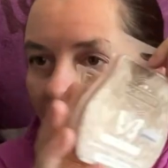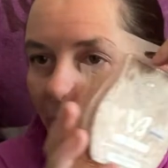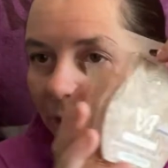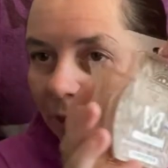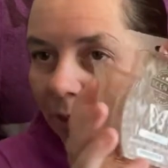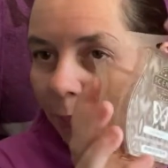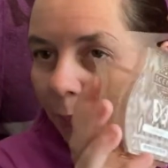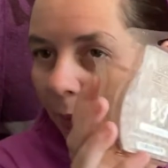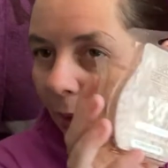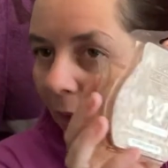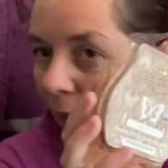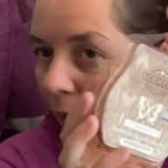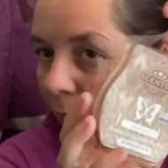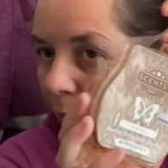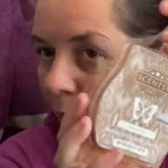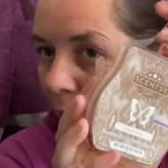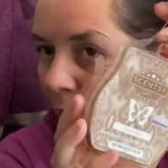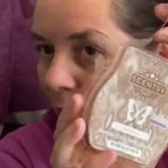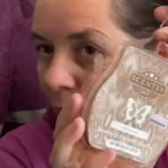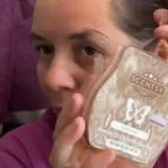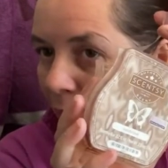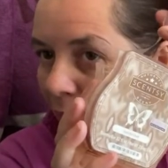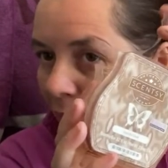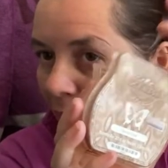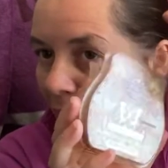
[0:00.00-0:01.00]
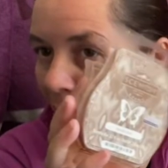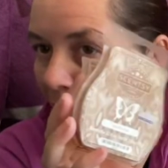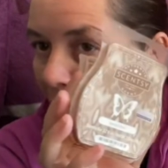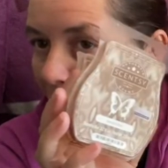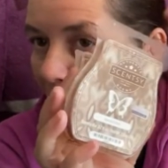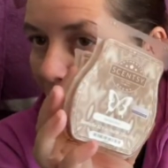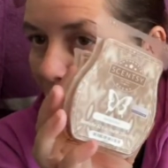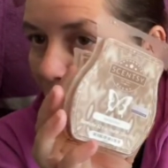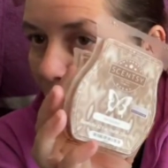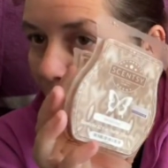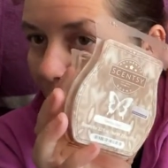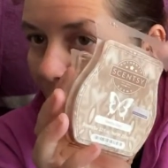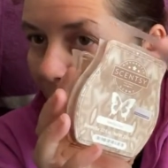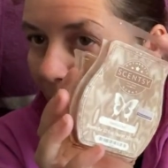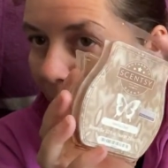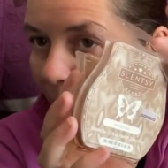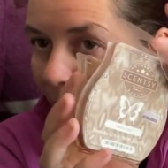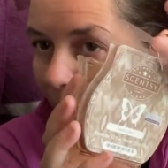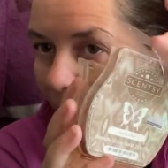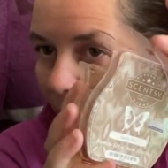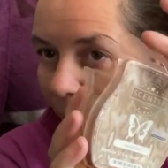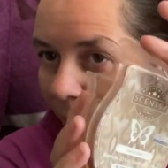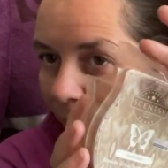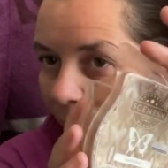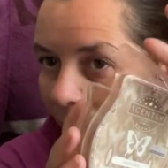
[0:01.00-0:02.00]
This bar was looking a little bit
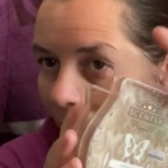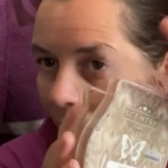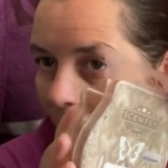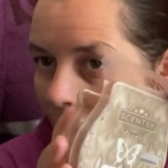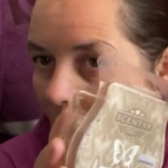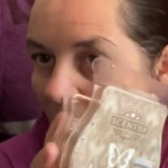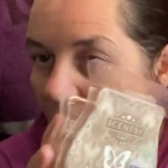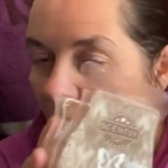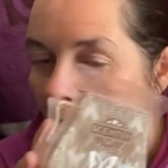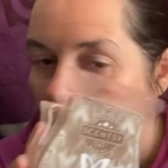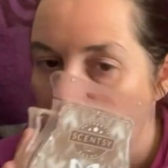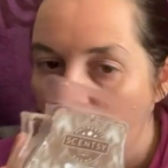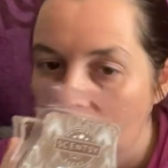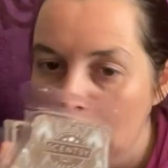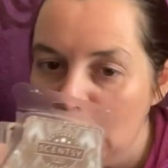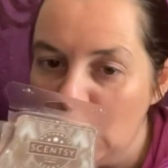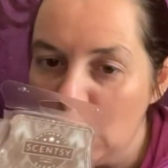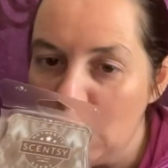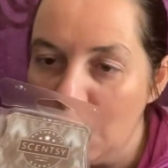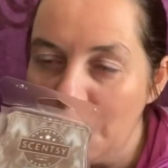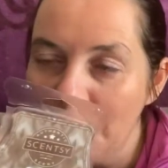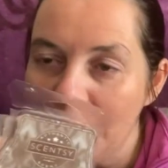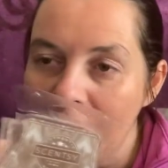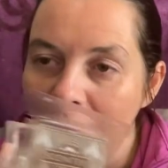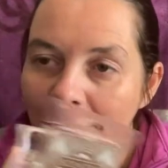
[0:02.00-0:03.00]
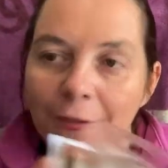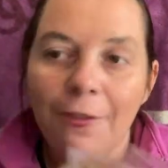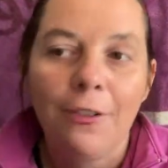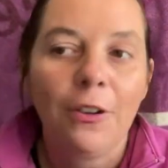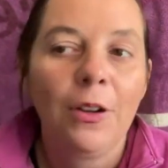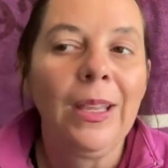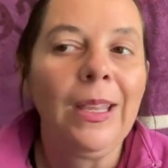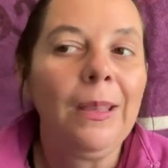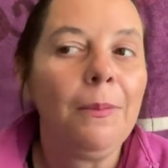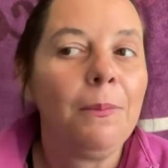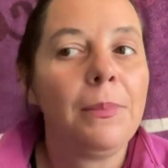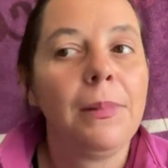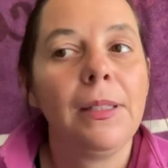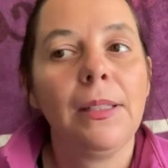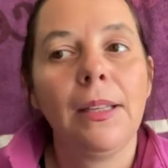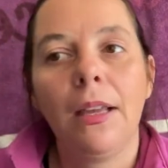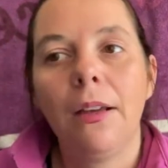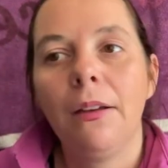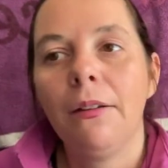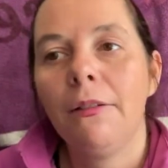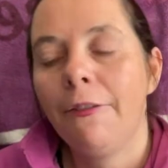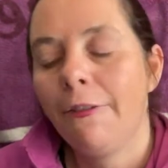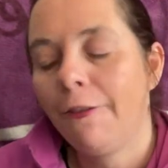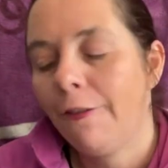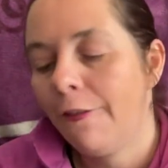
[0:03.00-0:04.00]
sorry for
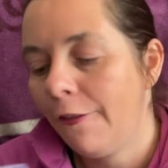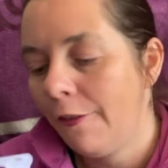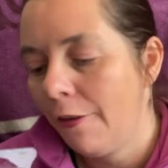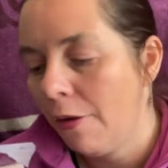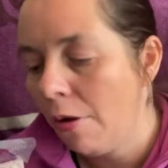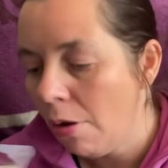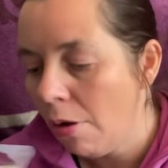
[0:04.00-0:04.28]
himself.